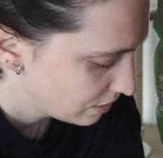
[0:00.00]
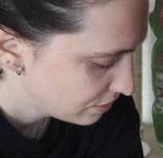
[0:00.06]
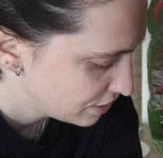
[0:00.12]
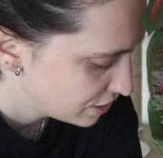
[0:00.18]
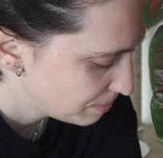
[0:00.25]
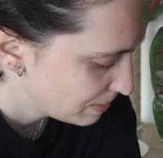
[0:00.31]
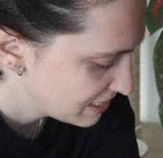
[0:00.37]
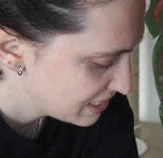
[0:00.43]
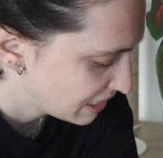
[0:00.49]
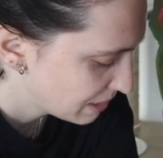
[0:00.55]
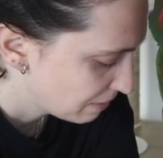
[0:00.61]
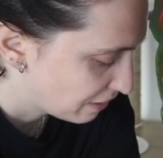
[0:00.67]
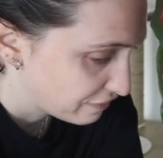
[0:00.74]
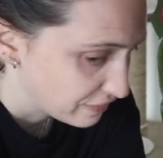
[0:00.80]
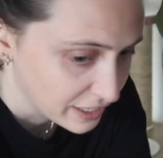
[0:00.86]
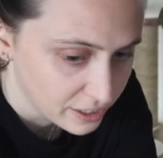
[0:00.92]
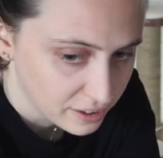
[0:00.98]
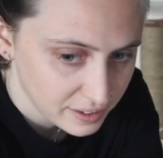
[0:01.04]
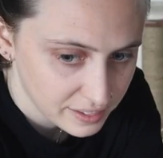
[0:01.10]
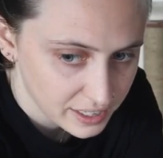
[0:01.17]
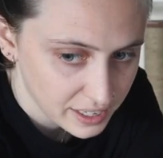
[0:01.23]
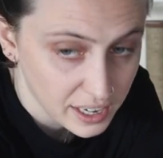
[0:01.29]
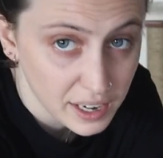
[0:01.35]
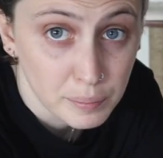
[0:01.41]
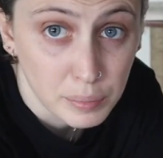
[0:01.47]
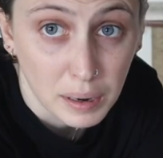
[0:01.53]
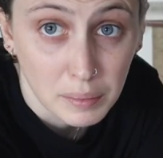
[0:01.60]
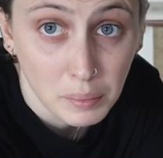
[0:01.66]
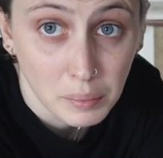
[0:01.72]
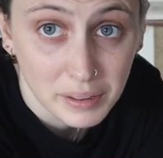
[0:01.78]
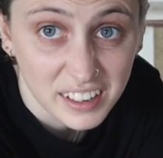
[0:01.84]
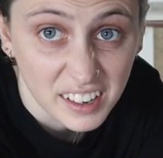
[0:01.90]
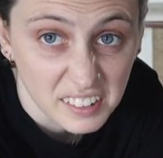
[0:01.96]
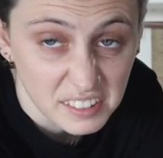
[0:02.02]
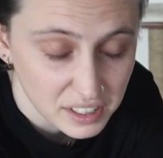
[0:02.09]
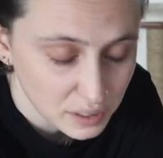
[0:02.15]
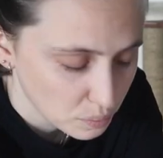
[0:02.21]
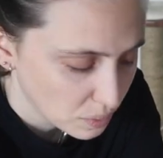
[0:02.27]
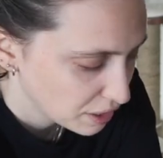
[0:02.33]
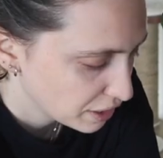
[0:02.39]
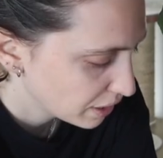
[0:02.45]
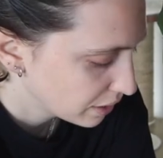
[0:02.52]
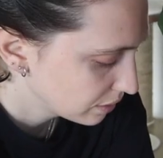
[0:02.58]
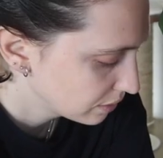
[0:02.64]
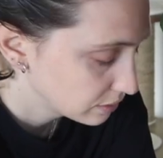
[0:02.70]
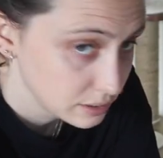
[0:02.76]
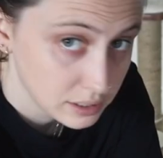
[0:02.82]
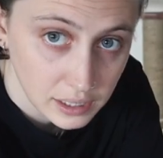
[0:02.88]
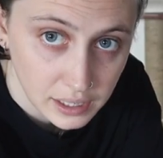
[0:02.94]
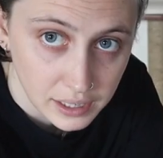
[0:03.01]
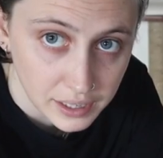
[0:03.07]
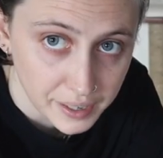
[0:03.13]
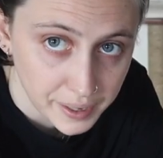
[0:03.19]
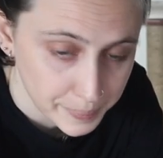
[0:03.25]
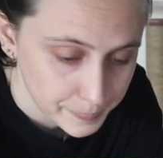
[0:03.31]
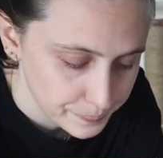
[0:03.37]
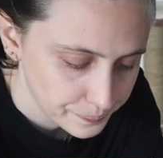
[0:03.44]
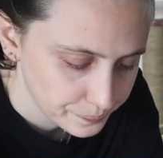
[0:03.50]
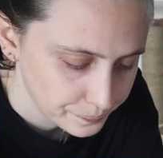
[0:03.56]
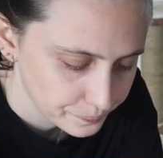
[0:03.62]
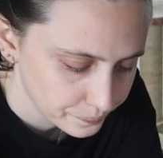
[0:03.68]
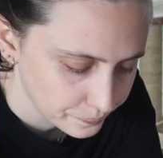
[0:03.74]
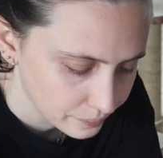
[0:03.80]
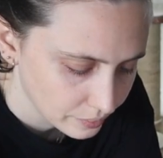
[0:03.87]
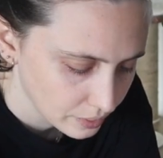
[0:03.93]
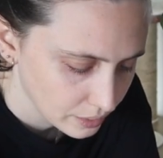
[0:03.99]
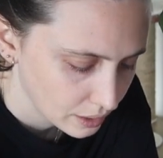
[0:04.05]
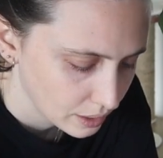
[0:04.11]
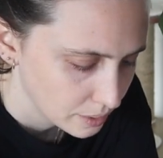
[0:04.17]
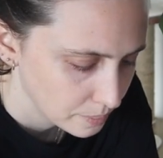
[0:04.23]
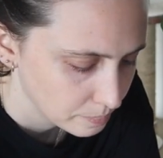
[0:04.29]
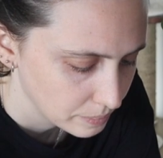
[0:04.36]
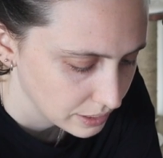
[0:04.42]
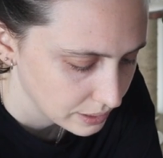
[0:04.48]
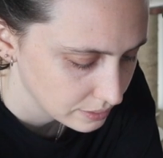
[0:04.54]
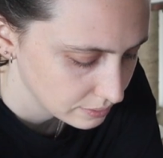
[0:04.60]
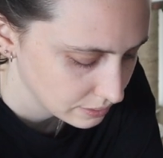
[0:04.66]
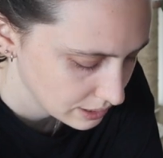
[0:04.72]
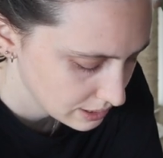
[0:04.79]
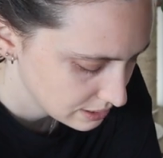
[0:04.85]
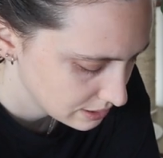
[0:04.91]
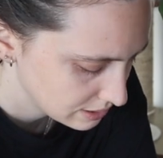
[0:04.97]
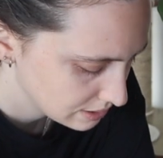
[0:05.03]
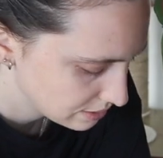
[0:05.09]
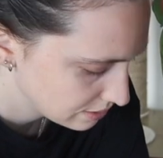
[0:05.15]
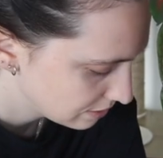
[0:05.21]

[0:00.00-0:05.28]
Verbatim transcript: just by sticking my finger in there probably does need water. Um, but let's